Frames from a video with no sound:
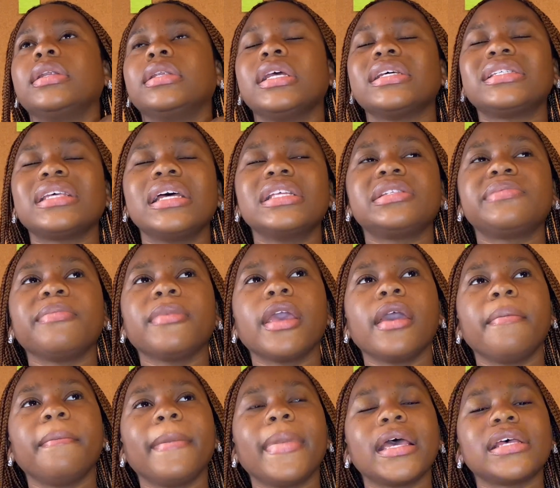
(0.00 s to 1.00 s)
they sent
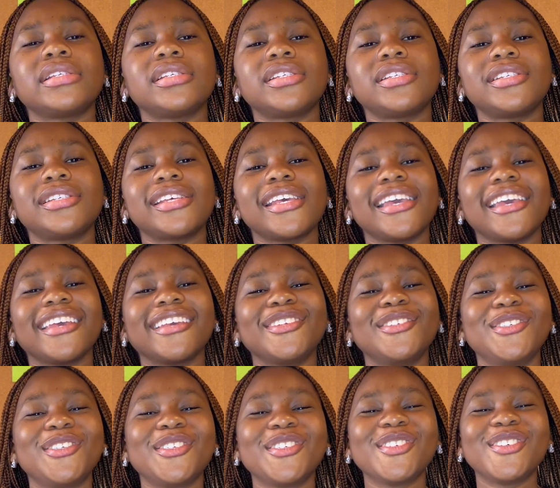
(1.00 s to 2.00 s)
me a
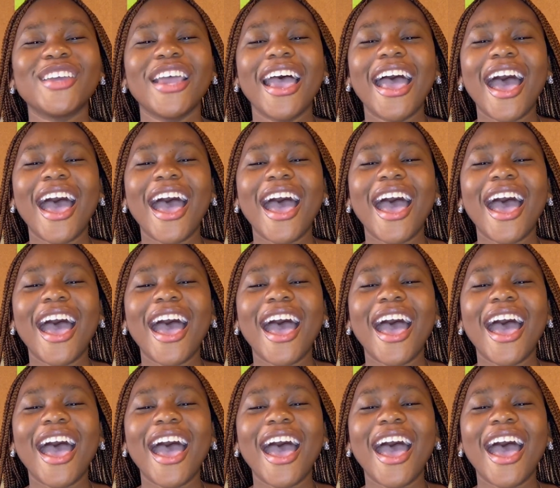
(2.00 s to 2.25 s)
message